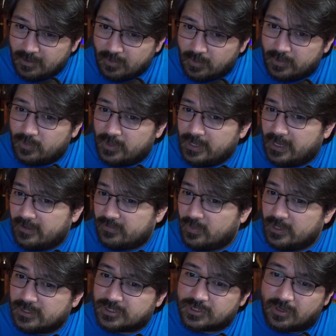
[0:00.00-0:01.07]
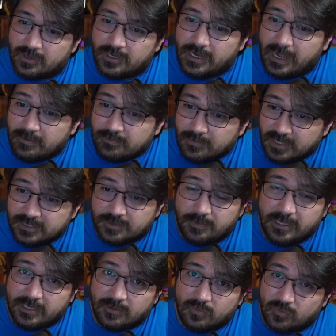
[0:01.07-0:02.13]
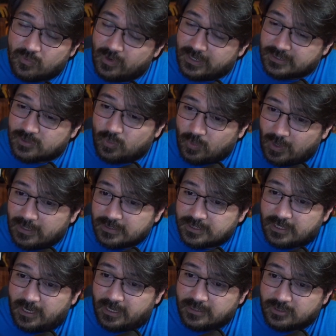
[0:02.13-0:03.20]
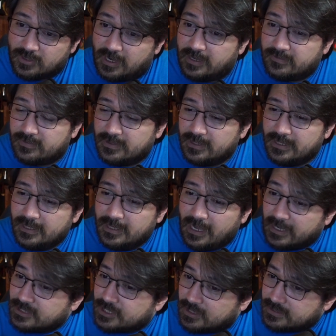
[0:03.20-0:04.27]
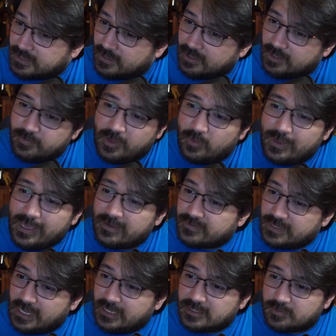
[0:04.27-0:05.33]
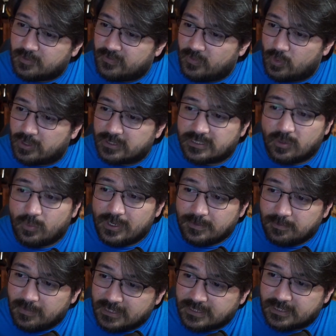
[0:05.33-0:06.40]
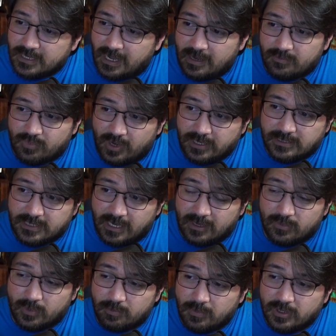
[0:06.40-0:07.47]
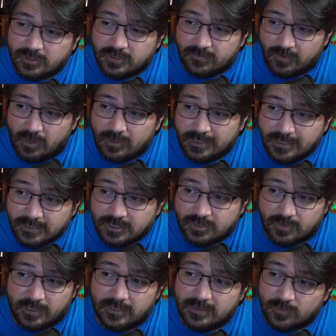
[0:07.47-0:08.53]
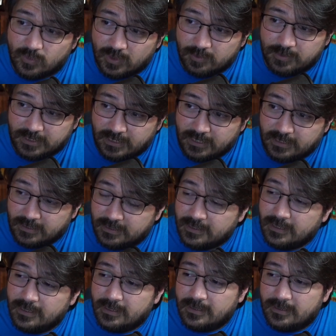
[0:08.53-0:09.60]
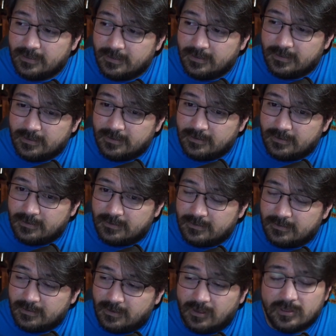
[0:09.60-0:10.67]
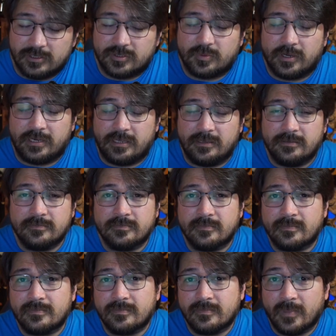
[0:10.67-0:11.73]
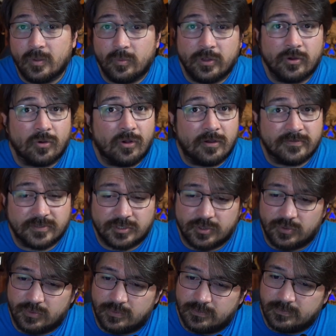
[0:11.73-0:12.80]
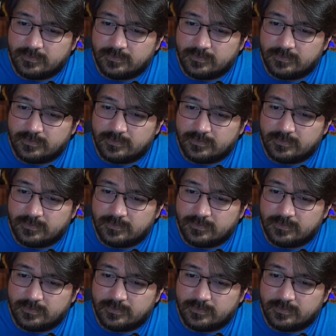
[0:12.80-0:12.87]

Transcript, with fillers: When we have well started, I must make him rest whilst I drive. I shall tell him that we have days before us, and we must not break down when most of all his strength will be needed. All is ready. We are off soon.